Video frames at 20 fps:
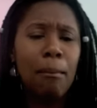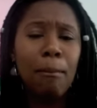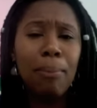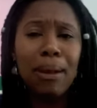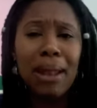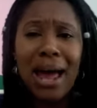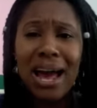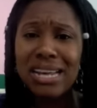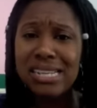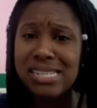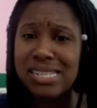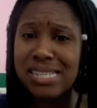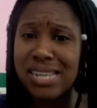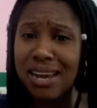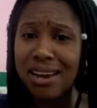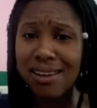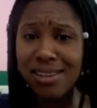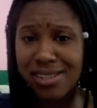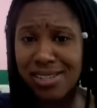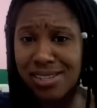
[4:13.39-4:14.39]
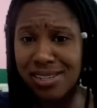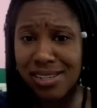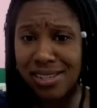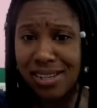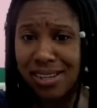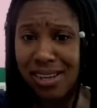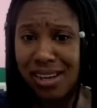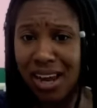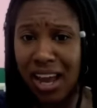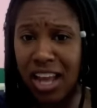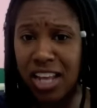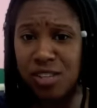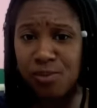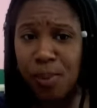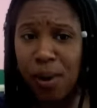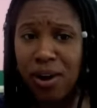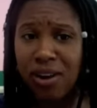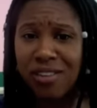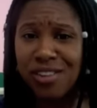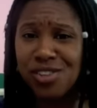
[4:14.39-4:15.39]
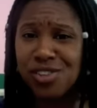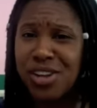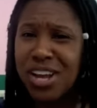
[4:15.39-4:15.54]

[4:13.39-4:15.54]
plastics as part of this.